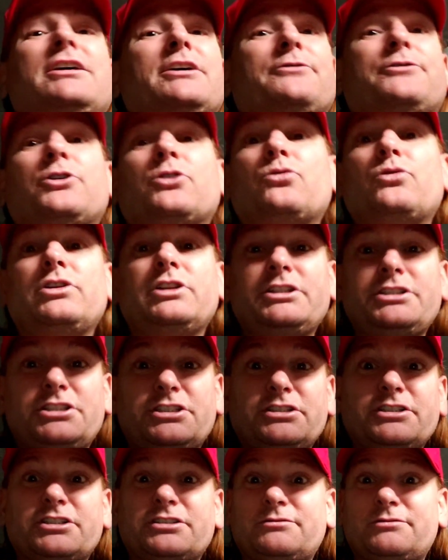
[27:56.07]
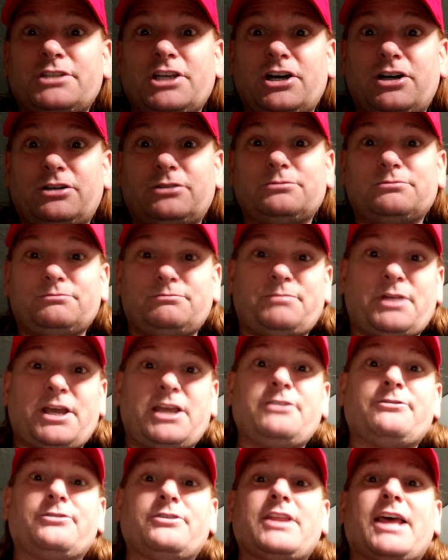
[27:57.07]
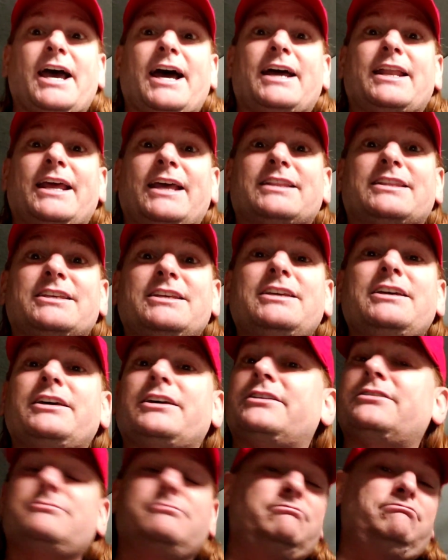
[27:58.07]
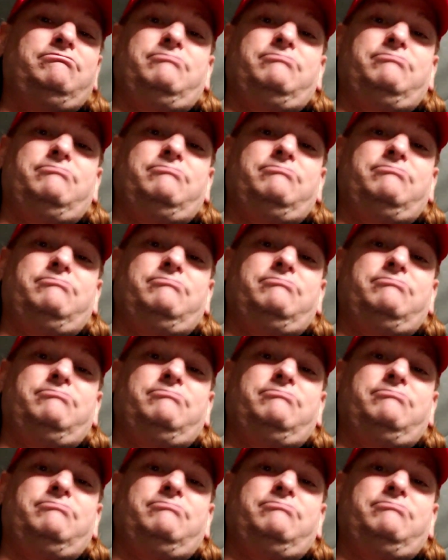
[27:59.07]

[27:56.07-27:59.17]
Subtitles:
If you're willing to, pay for that at the end,